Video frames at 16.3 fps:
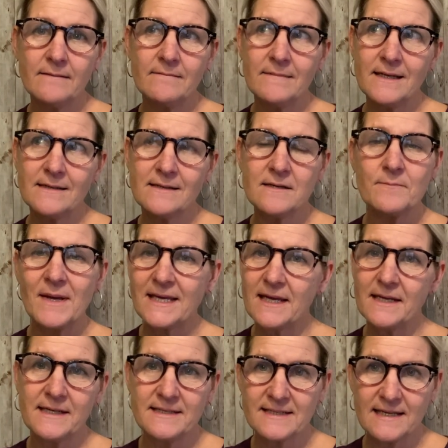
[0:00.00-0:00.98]
didn't make
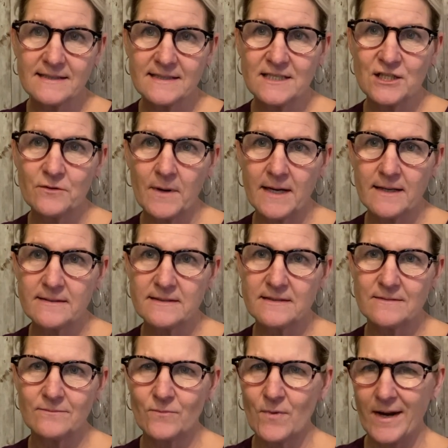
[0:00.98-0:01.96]
any sense to
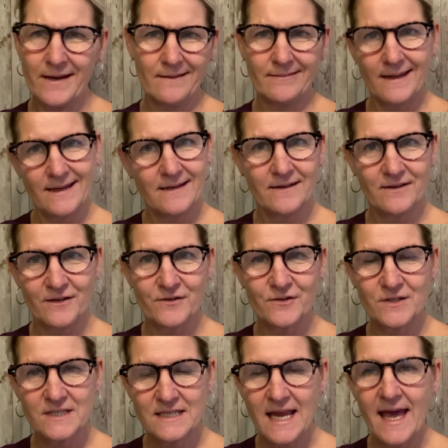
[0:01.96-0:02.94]
us why they didn't
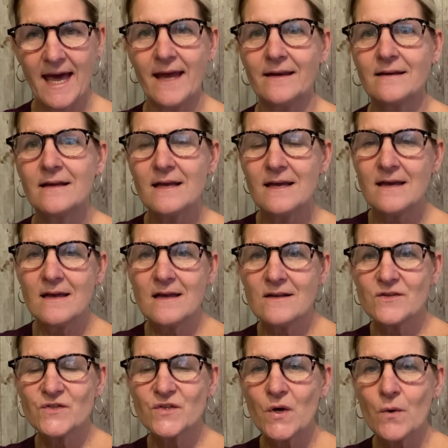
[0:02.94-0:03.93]
understand.
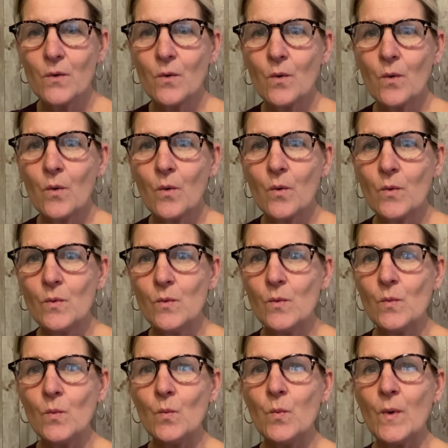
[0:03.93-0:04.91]
So
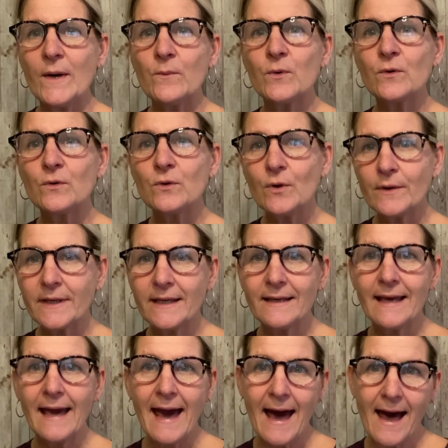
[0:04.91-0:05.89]
when we're
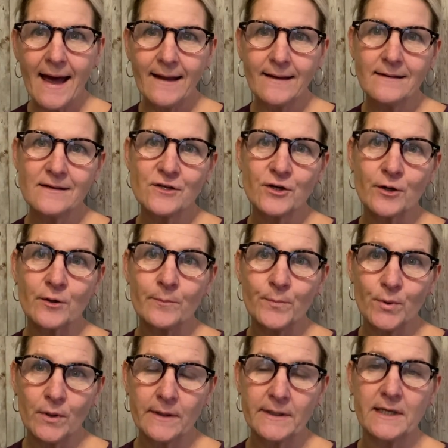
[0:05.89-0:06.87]
looking at your
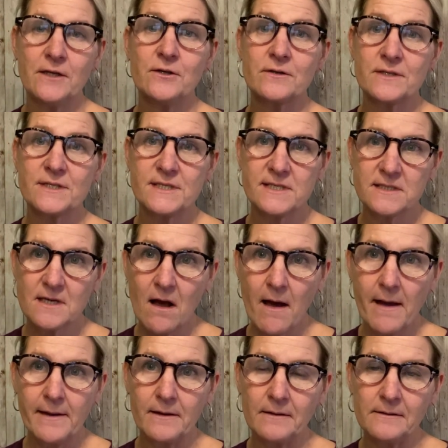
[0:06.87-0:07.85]
book and your
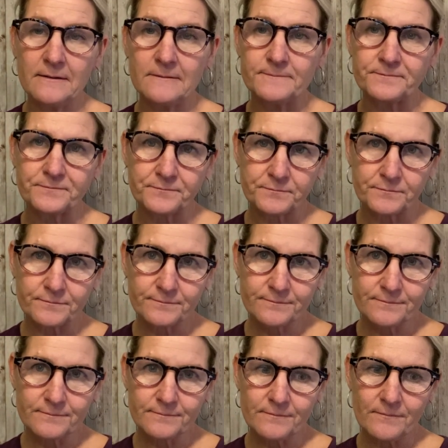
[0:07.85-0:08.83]
style,
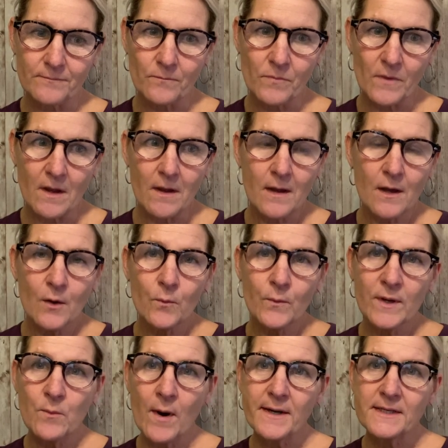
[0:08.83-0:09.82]

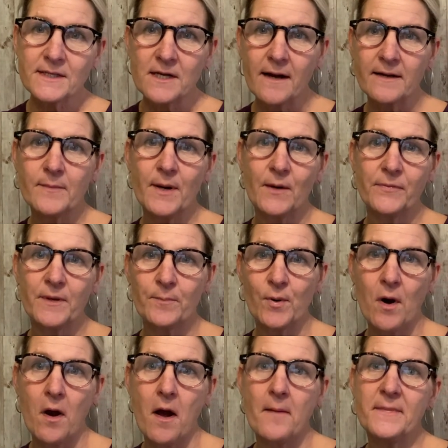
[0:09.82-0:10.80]
we want to talk about the
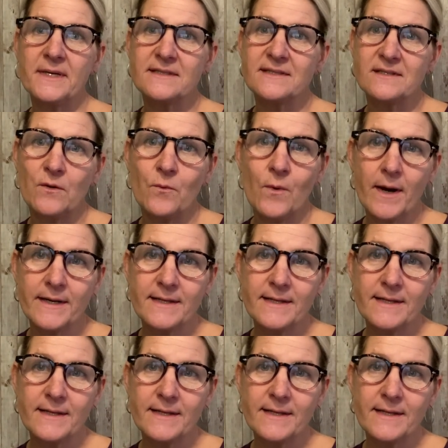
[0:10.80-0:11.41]
promise. So what